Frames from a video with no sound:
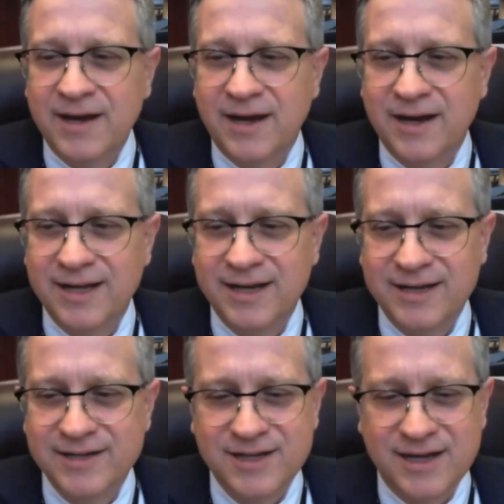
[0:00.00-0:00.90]
Uh, it
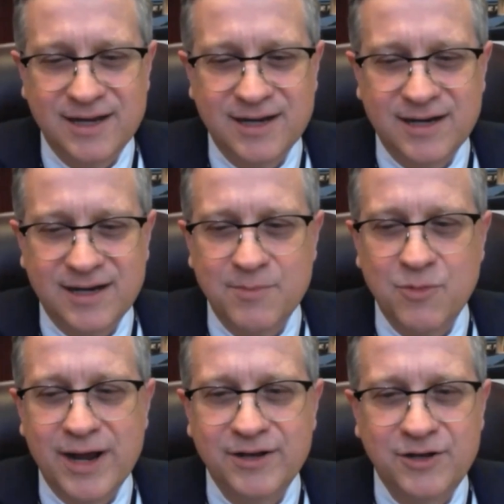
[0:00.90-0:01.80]
is a, uh, a
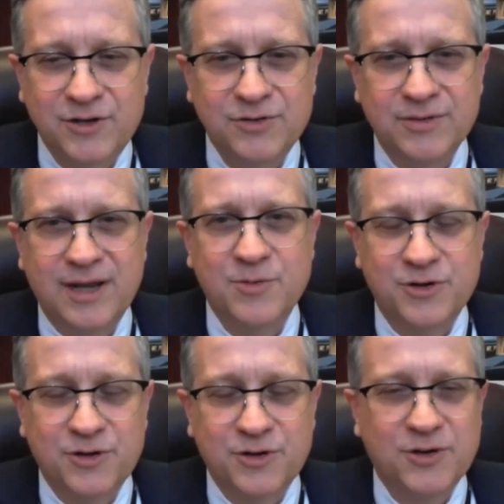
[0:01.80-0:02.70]
brand new
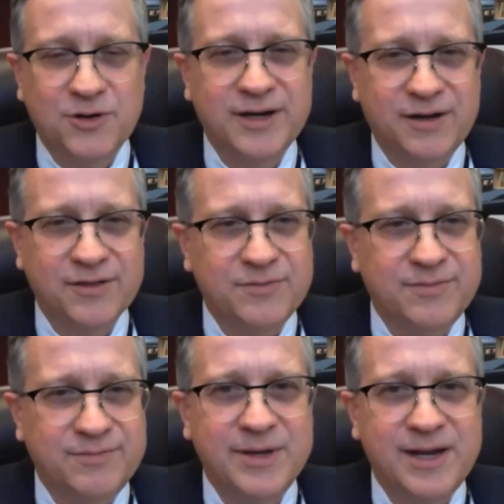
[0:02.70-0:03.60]
laboratory, although
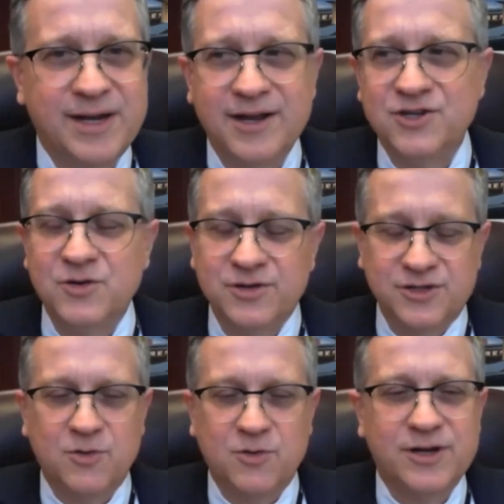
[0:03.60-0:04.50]
maybe not as new as
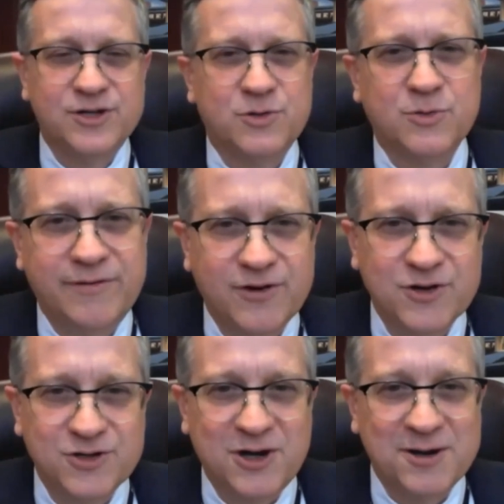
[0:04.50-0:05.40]
it was when we
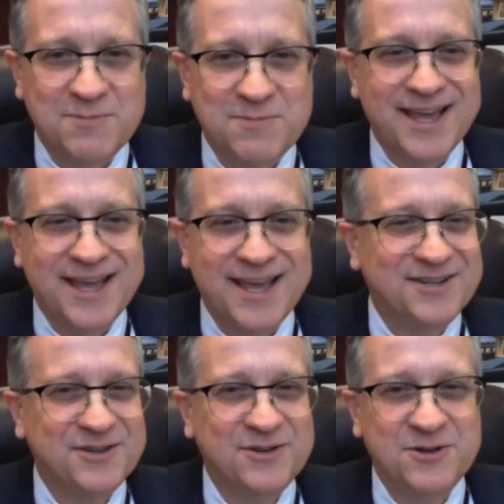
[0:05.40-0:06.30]
first started planning
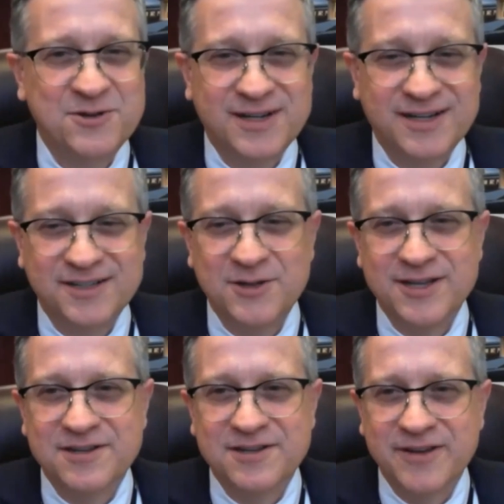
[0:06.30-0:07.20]
to do uh, do
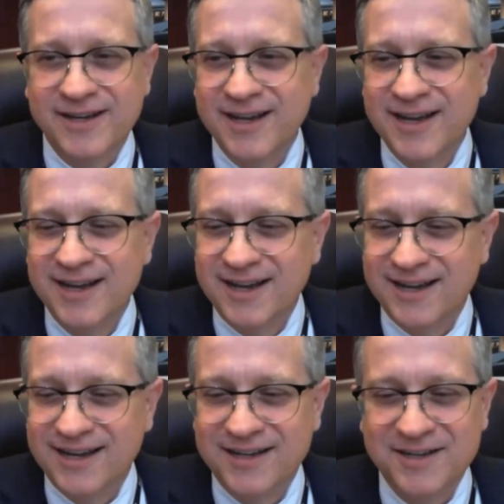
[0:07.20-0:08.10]
this event.
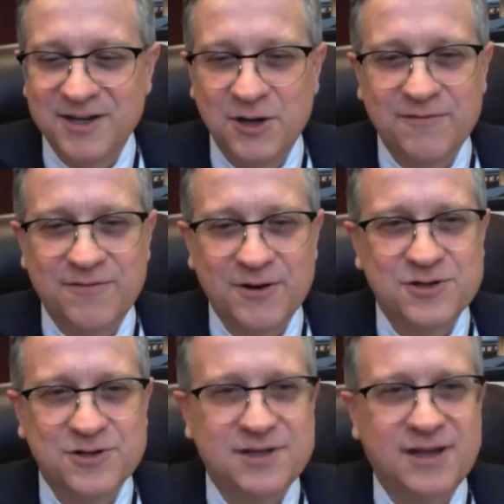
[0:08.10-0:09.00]
Uh, you know, the
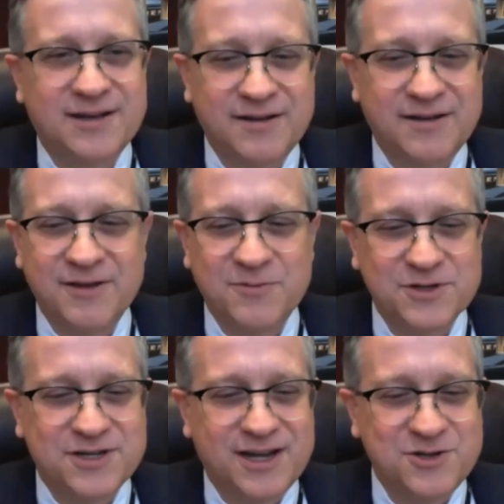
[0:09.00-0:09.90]
first uh, event
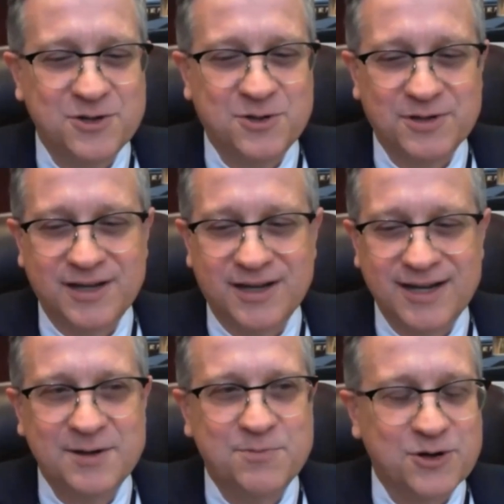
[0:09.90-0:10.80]
was scheduled uh,
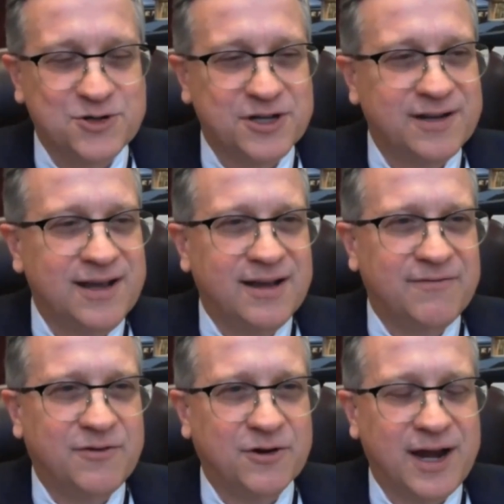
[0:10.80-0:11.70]
in person
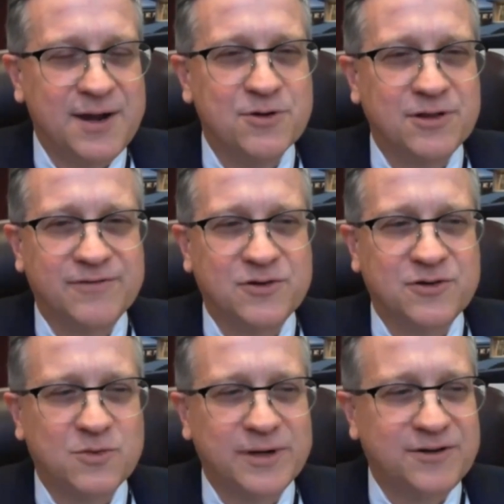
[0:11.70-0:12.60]
for April of
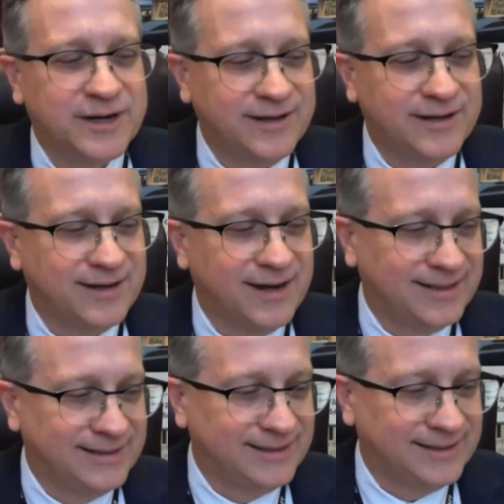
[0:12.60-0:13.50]
2020,
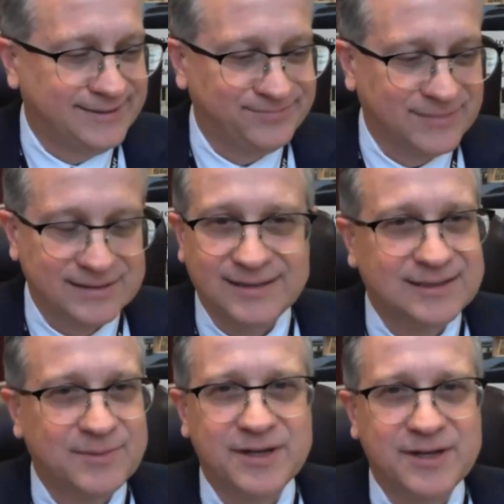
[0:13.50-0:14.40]
and um, uh,
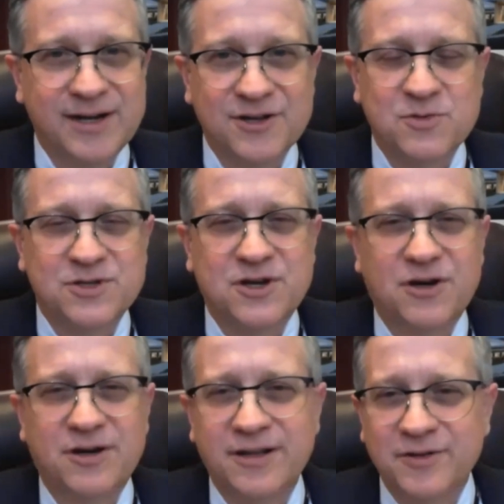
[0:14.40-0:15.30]
something else was going
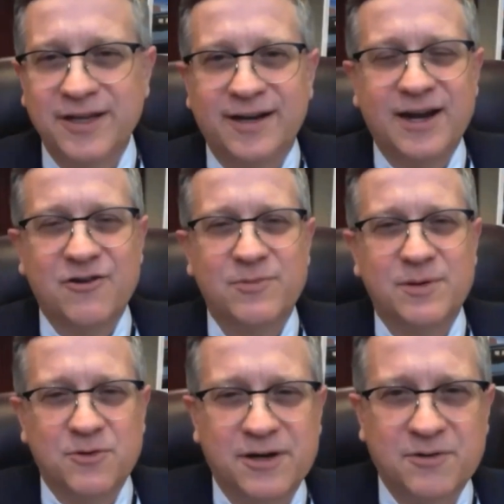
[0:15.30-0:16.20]
on then. I can't remember
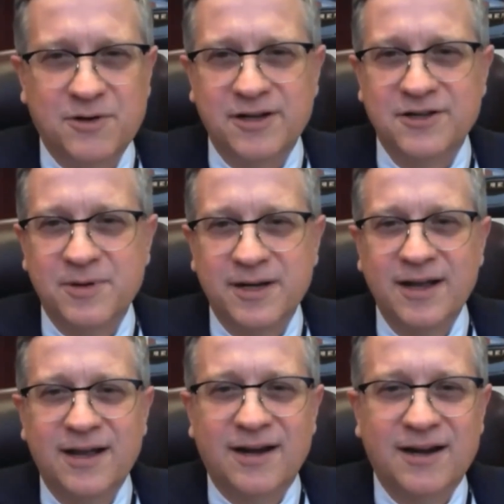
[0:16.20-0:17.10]
what it was, but
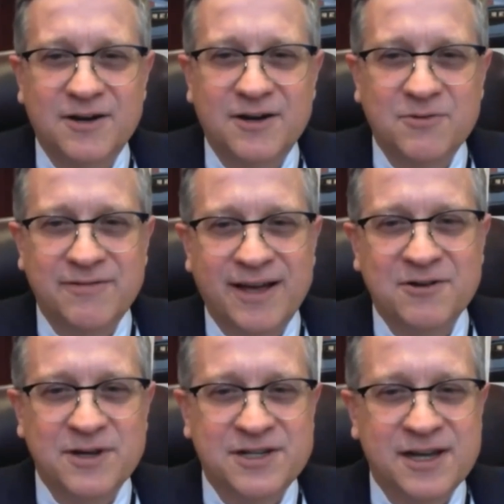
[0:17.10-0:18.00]
uh, we've had to
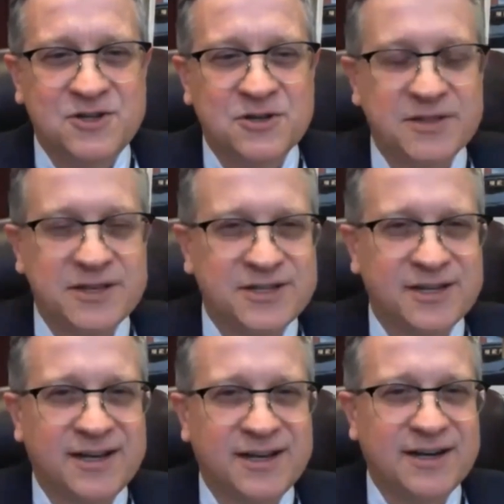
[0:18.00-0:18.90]
reschedule this
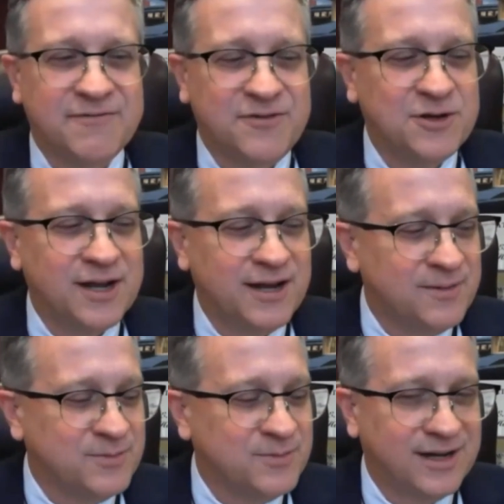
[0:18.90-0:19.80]
uh, a few
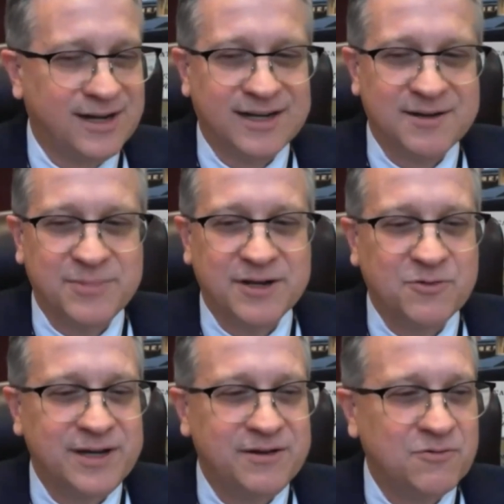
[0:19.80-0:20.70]
times, uh, but
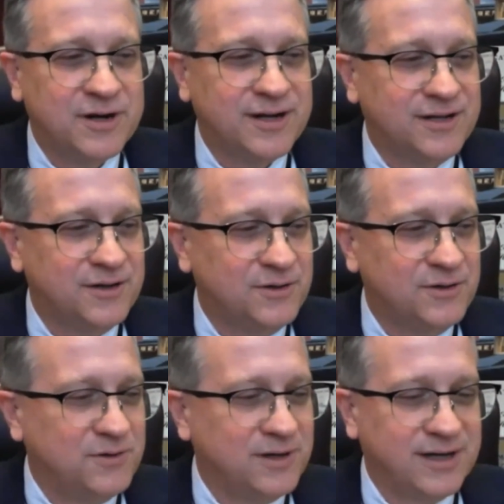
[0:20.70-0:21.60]
we wanted
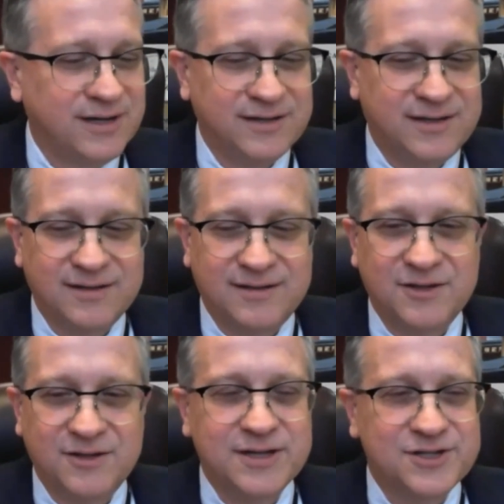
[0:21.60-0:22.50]
to, uh, to, to
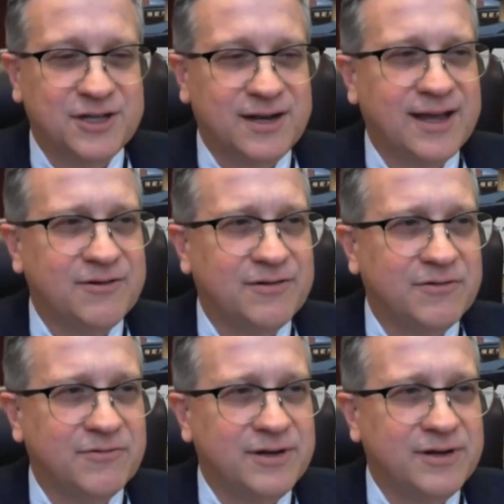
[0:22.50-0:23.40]
do this today.
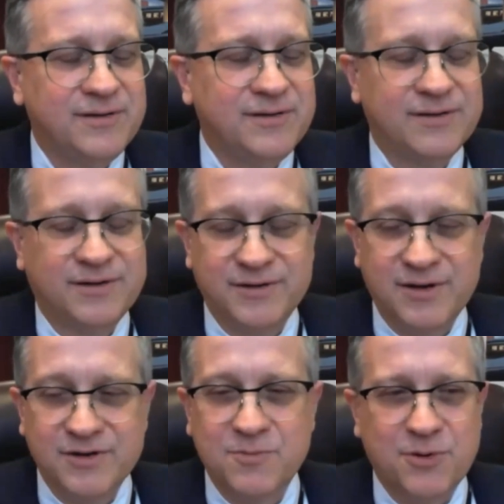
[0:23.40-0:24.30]
We, we are, are,
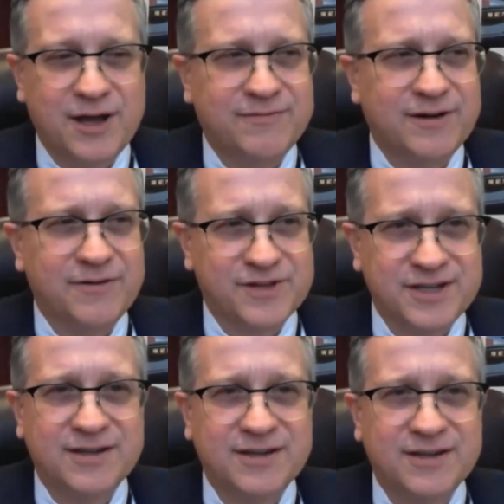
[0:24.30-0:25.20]
so proud of our
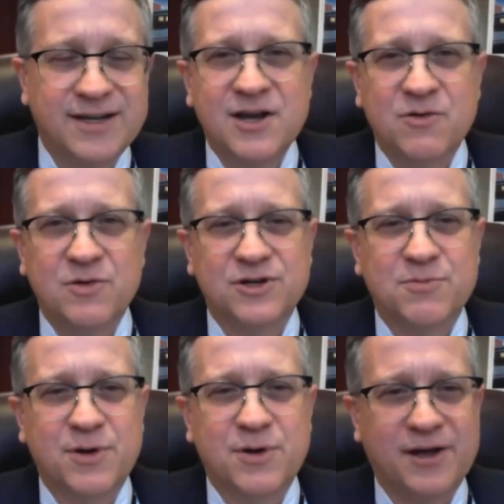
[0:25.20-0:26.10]
facility. We're so
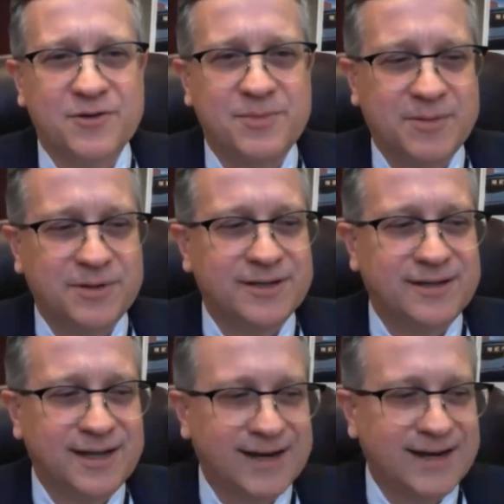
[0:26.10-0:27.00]
proud to be able to
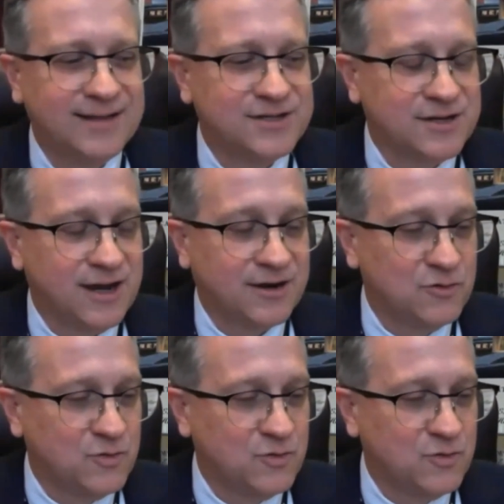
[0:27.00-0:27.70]
dedicate this to Dr.